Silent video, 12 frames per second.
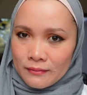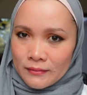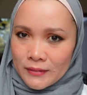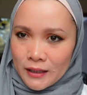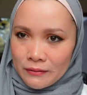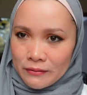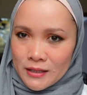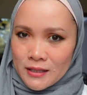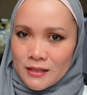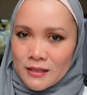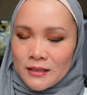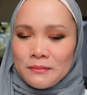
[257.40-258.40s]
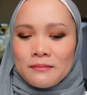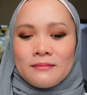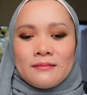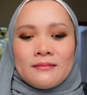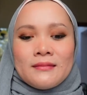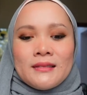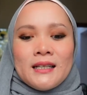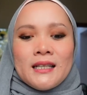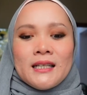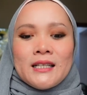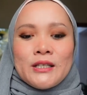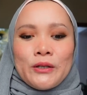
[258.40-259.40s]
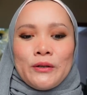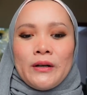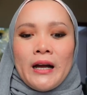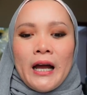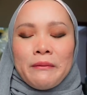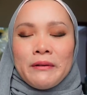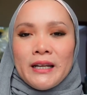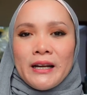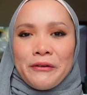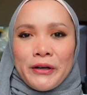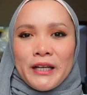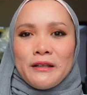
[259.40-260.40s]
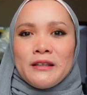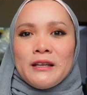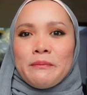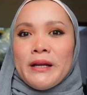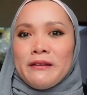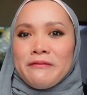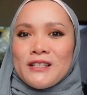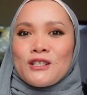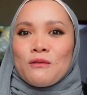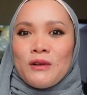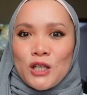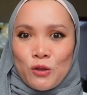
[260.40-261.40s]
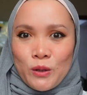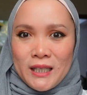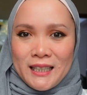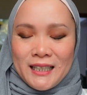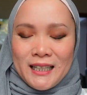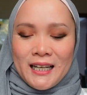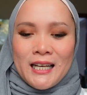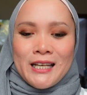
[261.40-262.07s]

nervous system. So I'm gonna read the benefits of ashwagandha.